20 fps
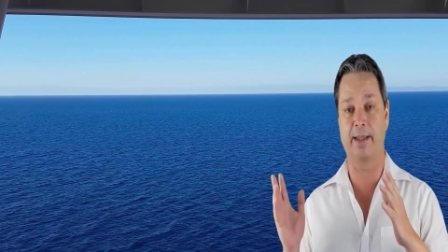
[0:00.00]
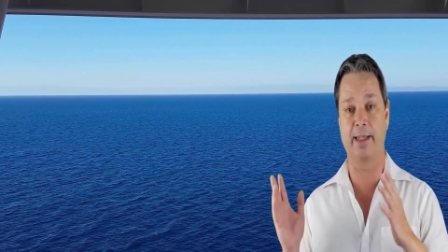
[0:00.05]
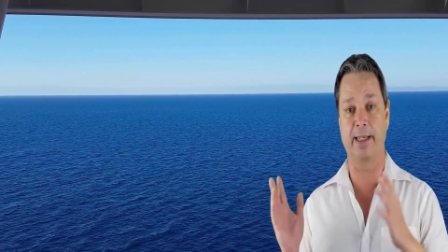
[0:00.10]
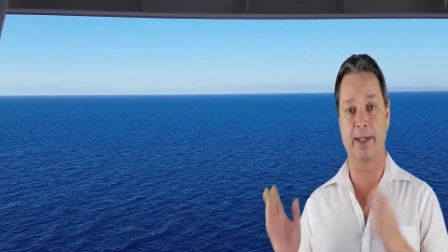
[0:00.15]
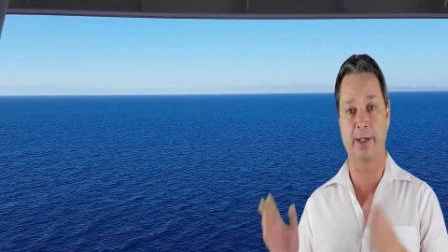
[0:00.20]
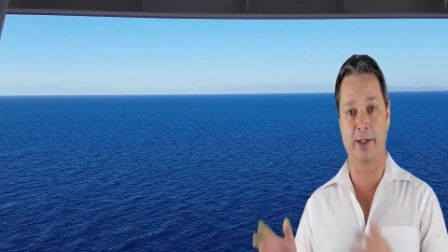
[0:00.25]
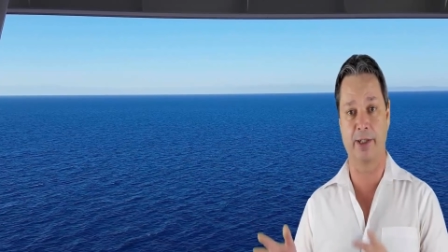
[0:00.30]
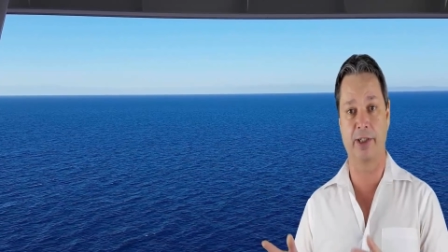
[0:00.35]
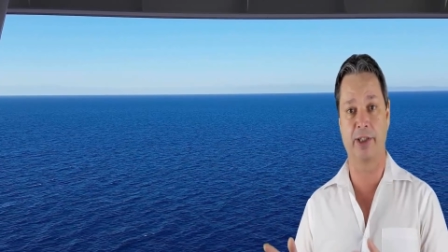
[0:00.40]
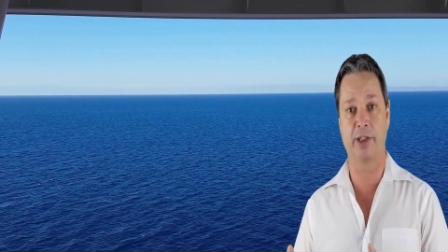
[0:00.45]

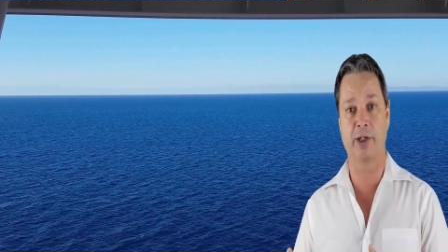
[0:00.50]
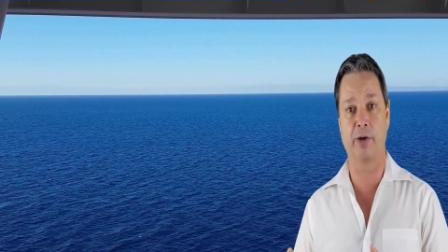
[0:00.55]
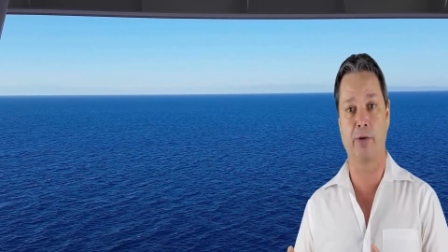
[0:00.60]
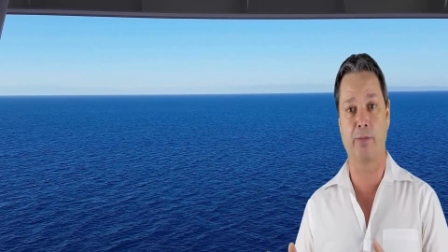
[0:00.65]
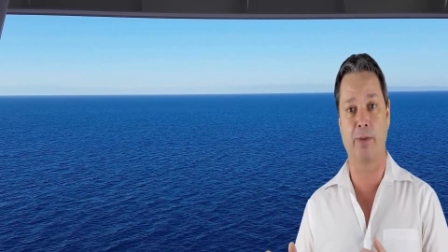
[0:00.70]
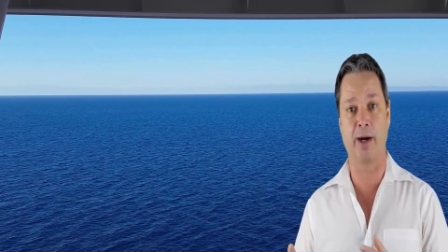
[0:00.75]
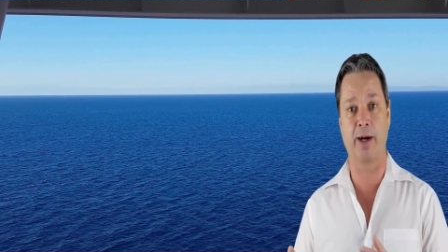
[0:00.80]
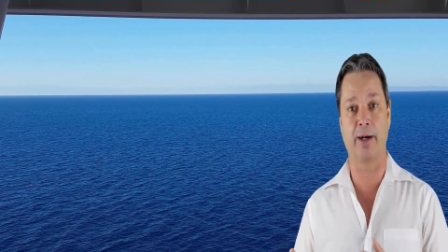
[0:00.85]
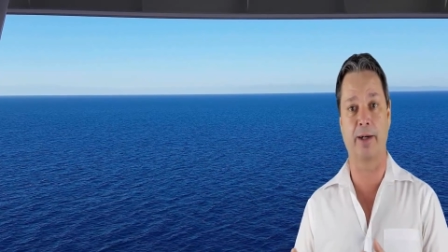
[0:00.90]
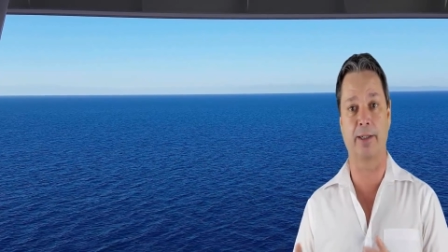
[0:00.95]
theater show
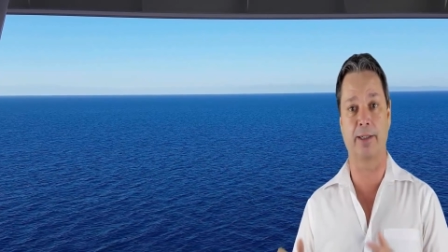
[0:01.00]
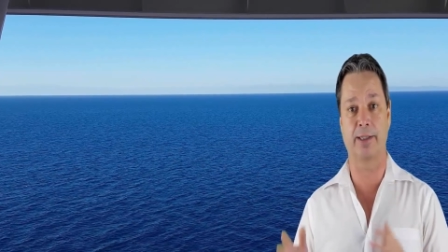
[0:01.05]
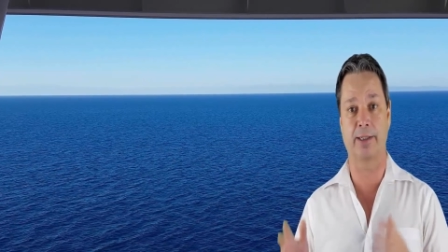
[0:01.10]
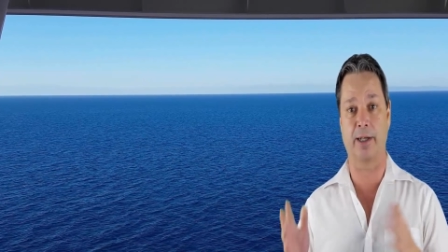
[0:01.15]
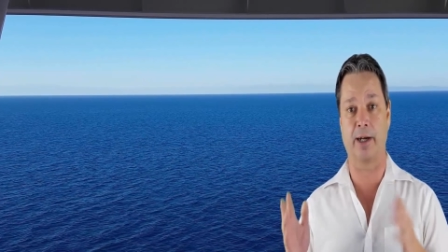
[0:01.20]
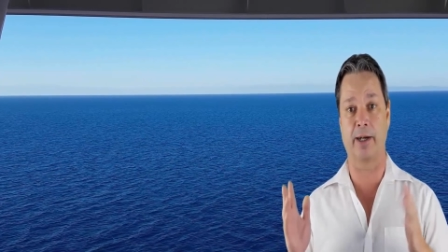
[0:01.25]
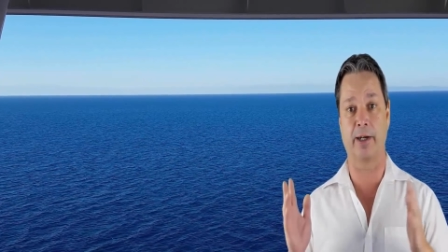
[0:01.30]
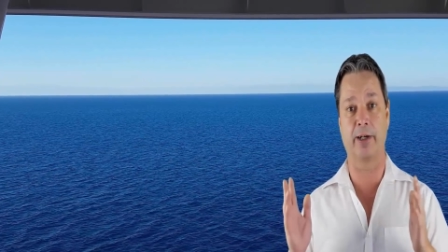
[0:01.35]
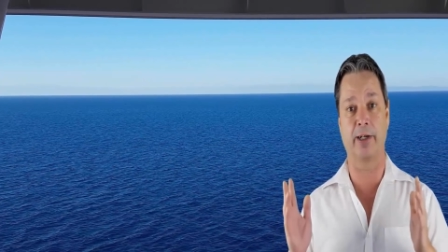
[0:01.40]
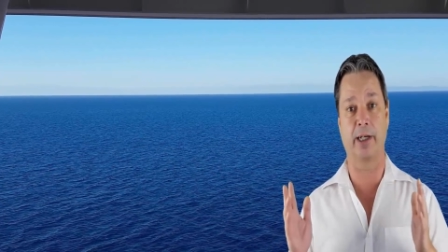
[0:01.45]
parts
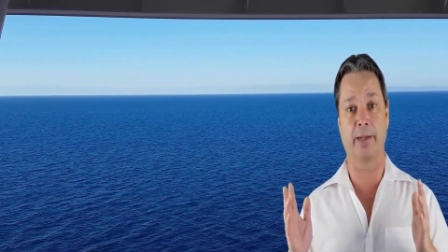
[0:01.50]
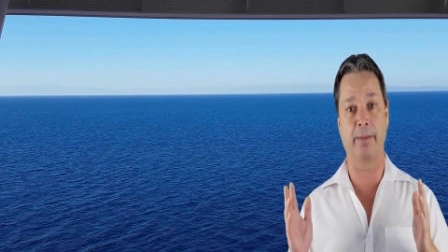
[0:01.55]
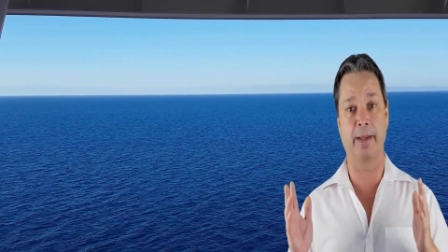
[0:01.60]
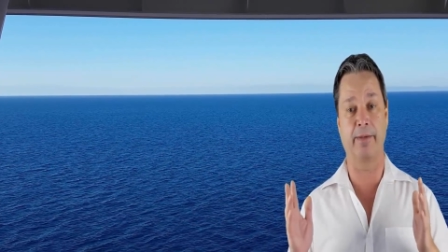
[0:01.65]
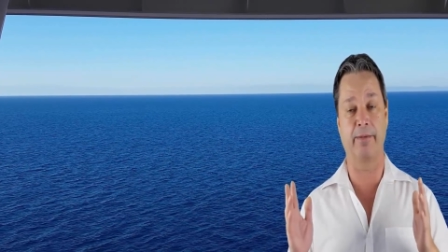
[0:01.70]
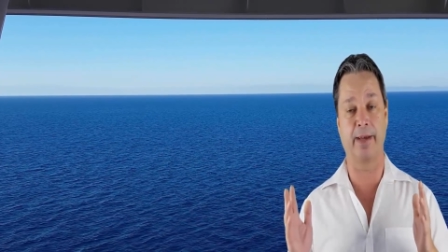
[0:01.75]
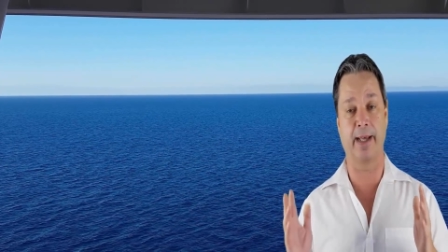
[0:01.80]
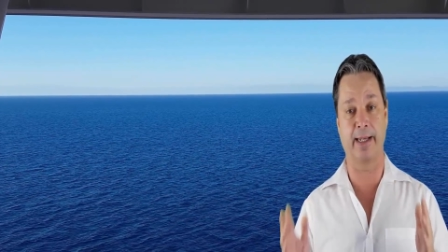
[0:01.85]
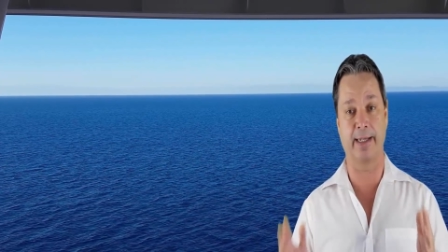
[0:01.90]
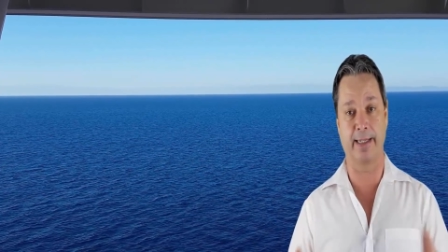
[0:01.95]
are going to be
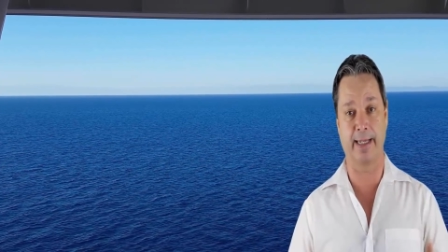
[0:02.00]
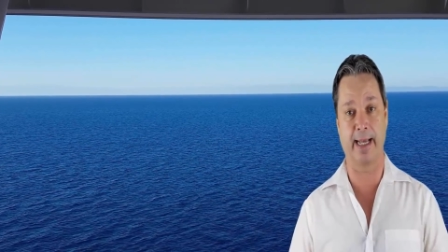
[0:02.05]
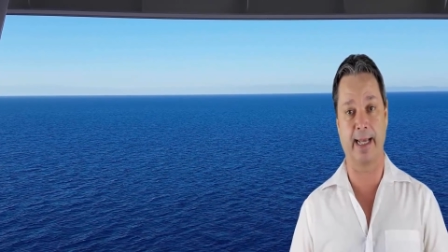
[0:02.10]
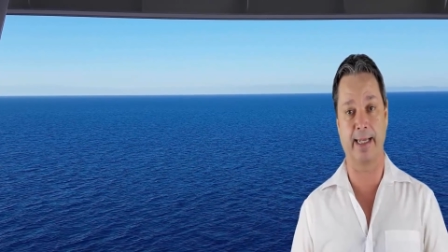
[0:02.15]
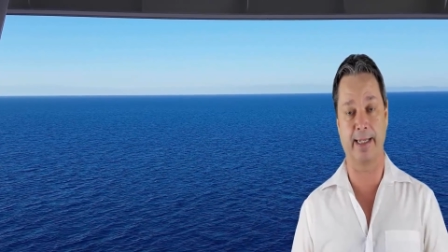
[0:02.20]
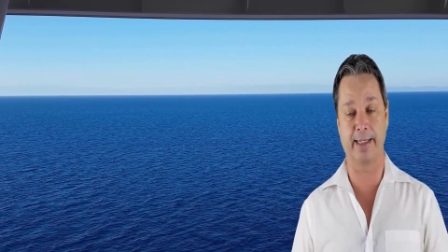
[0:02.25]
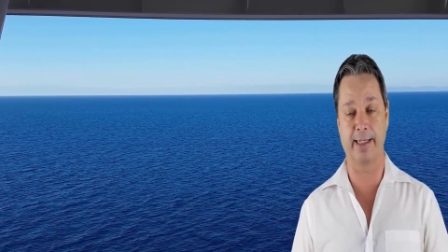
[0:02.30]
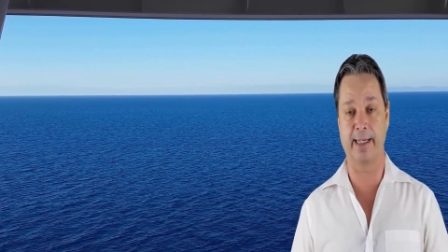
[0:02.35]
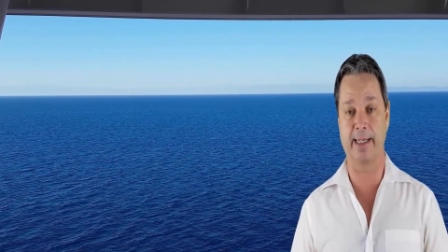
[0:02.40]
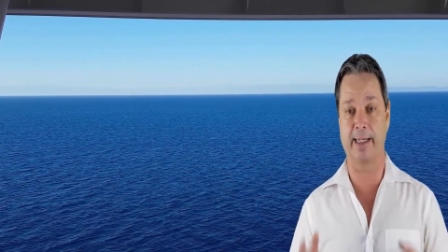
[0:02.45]

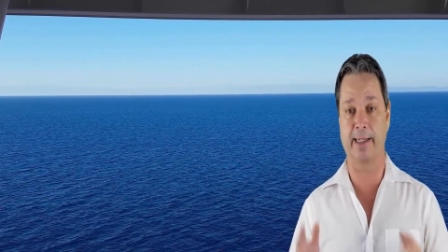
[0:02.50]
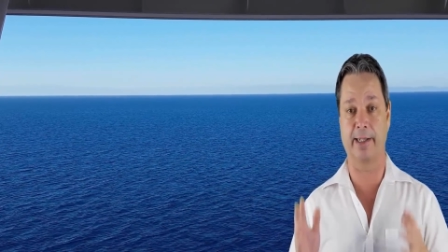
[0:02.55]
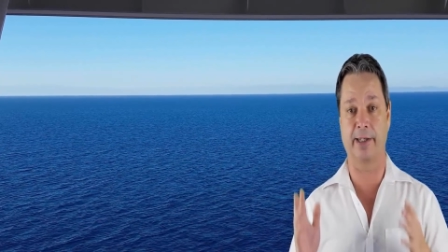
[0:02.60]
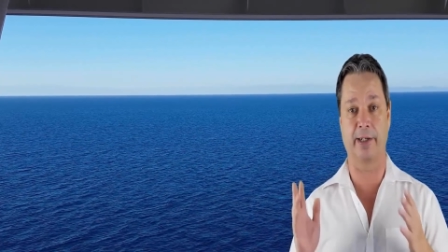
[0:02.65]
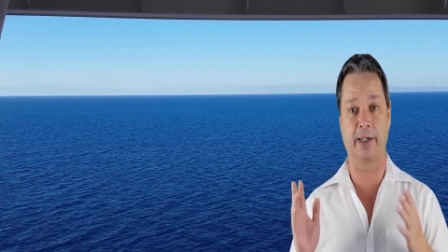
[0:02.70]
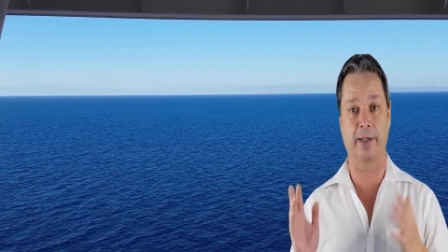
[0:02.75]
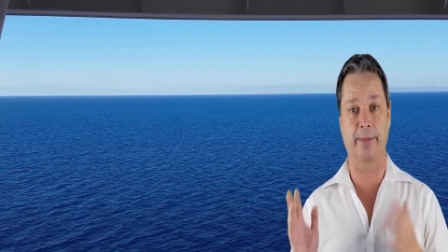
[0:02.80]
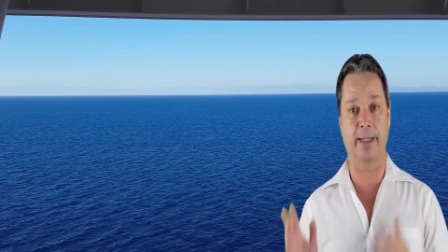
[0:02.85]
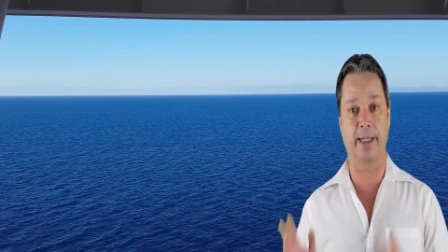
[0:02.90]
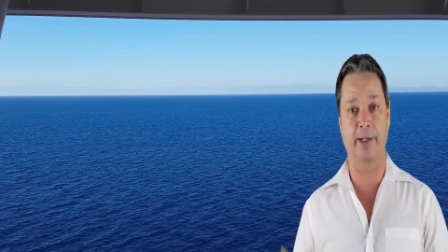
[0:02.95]
fantastic. They're
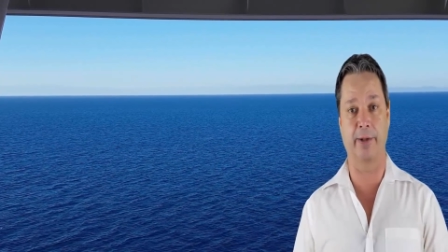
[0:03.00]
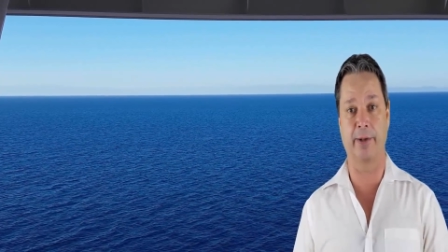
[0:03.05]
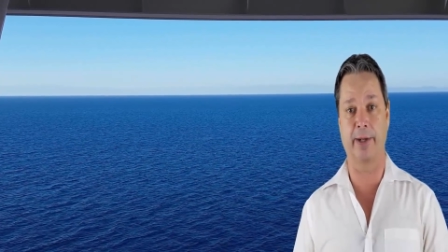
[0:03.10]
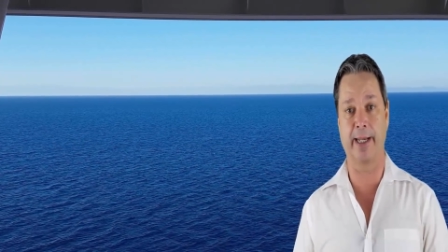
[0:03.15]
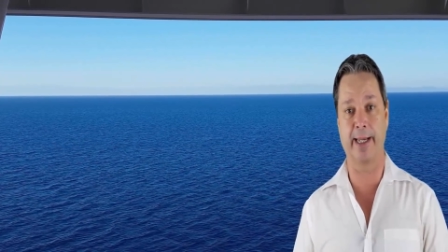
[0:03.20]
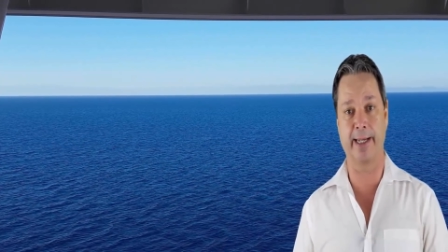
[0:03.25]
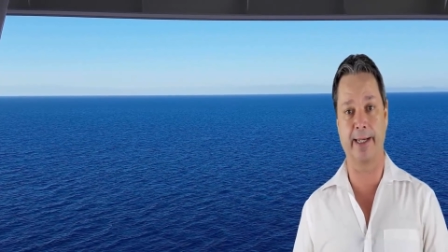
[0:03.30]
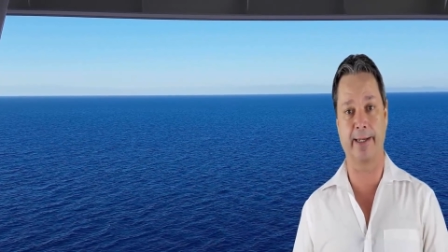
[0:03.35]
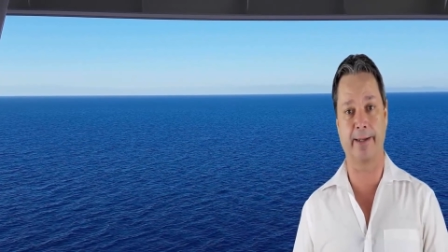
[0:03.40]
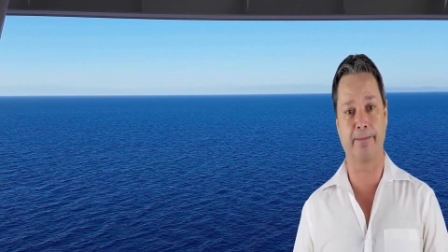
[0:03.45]
going to be
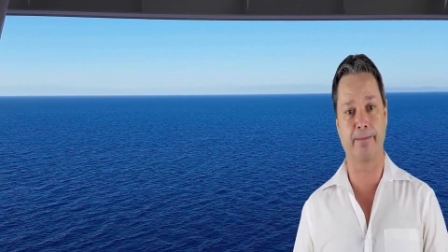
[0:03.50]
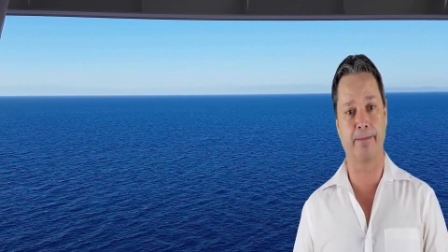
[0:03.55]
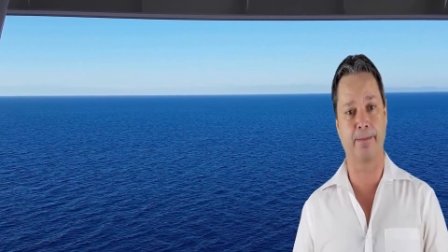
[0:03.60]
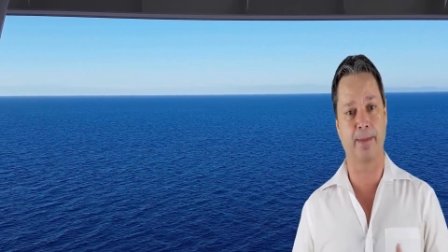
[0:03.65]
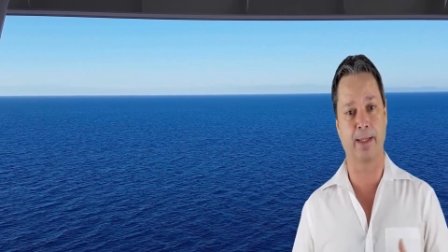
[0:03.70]
great.